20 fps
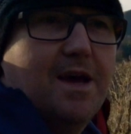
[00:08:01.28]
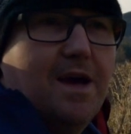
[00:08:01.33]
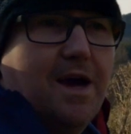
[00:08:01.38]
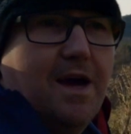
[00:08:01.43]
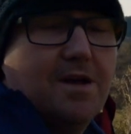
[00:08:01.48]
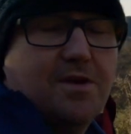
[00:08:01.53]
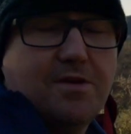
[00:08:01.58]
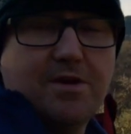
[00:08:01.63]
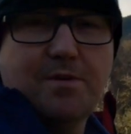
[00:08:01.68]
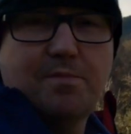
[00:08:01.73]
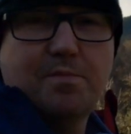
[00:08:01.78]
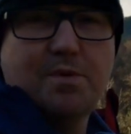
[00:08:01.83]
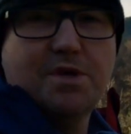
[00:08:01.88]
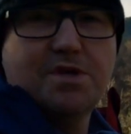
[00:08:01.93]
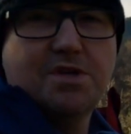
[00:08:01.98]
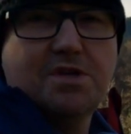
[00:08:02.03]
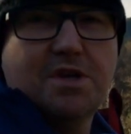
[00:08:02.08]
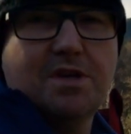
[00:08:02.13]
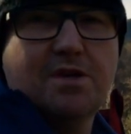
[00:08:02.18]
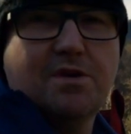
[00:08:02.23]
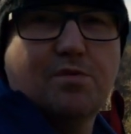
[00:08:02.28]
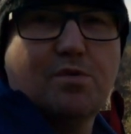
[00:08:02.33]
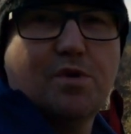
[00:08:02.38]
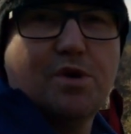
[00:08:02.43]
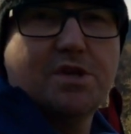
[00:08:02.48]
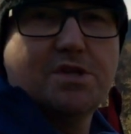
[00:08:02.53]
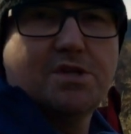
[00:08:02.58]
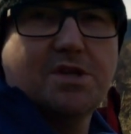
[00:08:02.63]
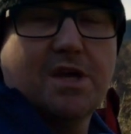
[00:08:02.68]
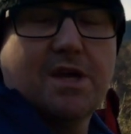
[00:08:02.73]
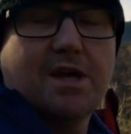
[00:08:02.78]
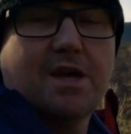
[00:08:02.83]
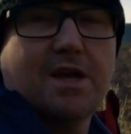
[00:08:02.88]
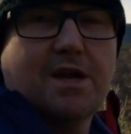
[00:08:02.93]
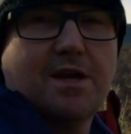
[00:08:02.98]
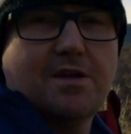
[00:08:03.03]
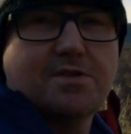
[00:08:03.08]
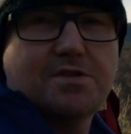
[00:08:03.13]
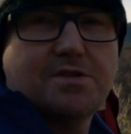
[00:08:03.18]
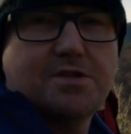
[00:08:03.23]
I do appreciate you watching, and
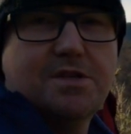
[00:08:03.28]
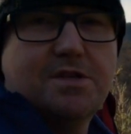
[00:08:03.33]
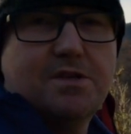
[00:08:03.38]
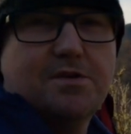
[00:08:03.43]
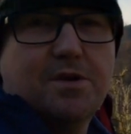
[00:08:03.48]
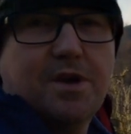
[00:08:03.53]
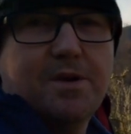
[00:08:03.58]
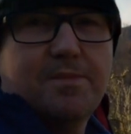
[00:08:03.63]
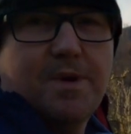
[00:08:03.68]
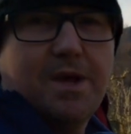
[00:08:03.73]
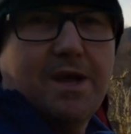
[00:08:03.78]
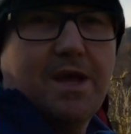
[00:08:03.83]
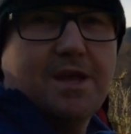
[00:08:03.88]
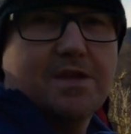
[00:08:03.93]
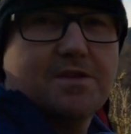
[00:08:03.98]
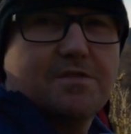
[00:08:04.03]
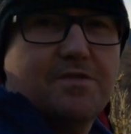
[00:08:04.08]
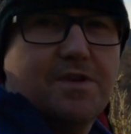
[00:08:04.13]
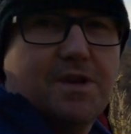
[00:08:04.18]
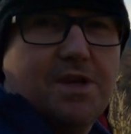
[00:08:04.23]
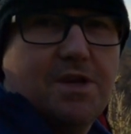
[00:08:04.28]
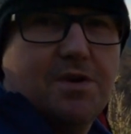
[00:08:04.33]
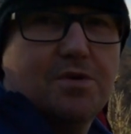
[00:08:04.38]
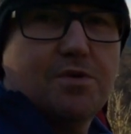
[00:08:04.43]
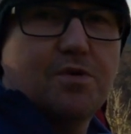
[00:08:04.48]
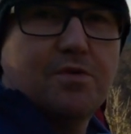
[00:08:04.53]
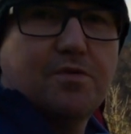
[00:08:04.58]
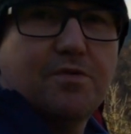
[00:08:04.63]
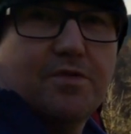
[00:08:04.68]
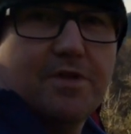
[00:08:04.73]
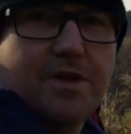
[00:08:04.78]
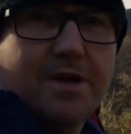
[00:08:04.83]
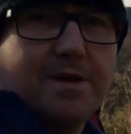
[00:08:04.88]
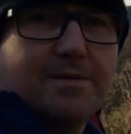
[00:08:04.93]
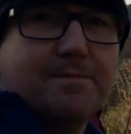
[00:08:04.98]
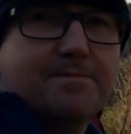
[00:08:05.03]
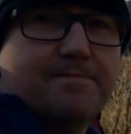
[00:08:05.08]
I'll see you in my next video hopefully.